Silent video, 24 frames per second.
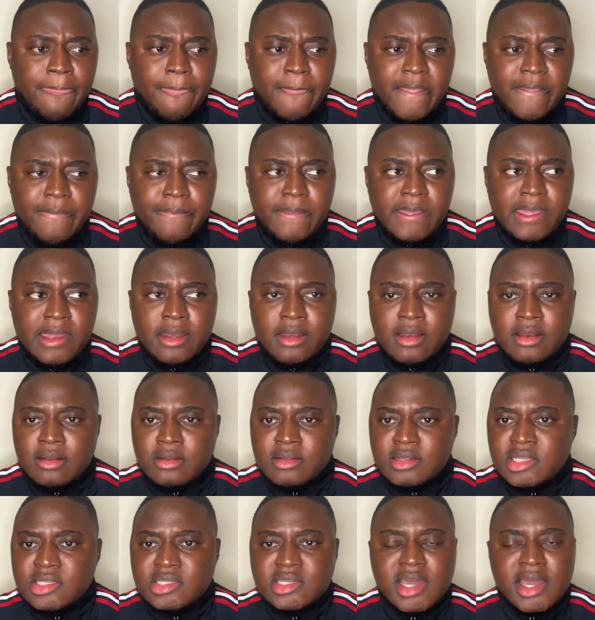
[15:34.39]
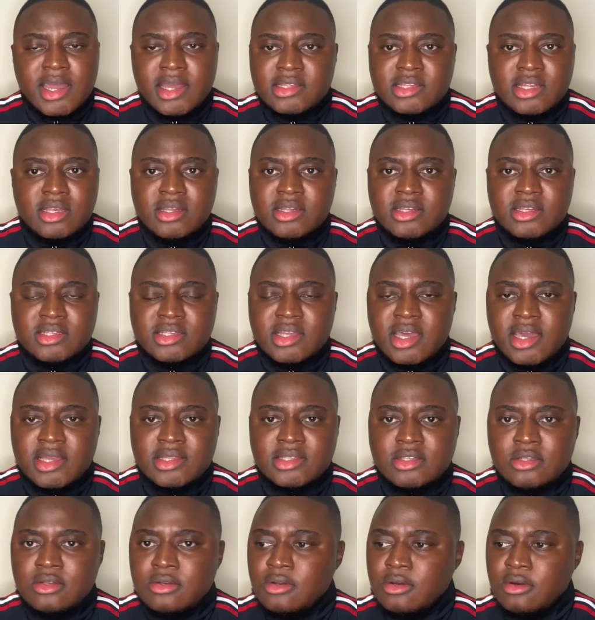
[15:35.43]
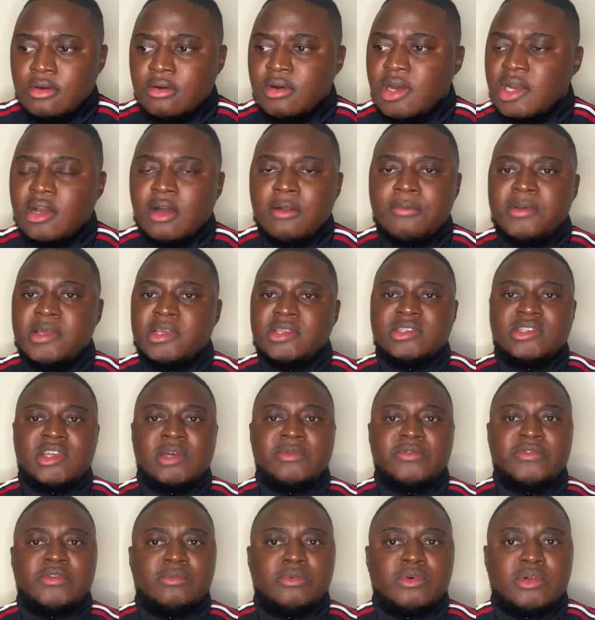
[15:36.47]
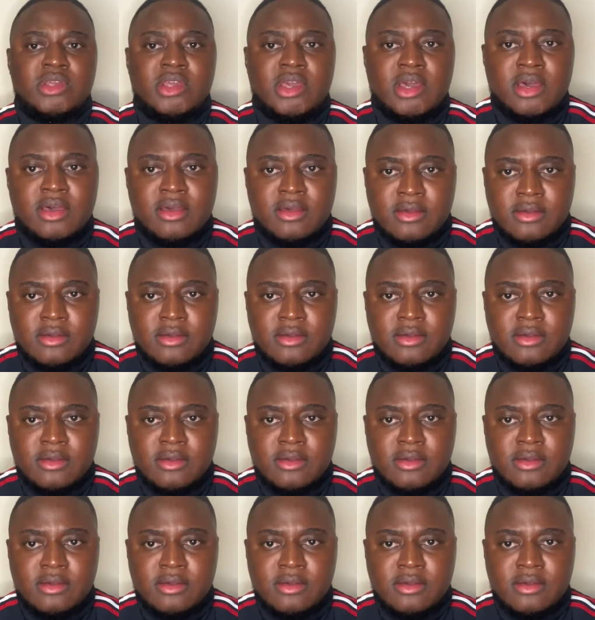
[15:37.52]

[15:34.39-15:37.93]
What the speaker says: And then this guy suddenly decides, no, I can't play this type of football here.